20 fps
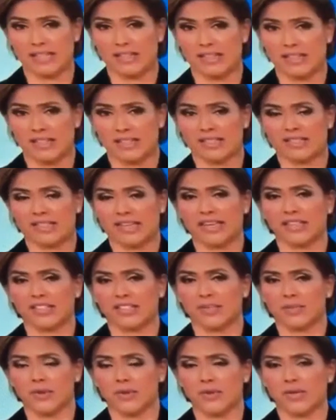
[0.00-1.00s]
this
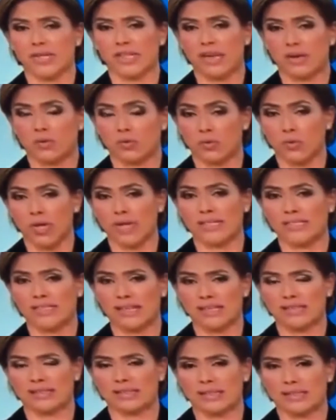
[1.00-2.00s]
testimony that was
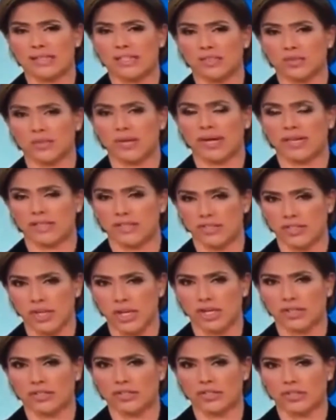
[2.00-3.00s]
unsealed by the
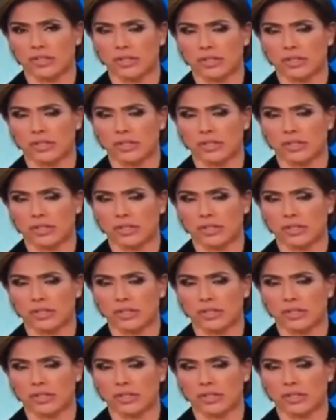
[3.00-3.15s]
judge.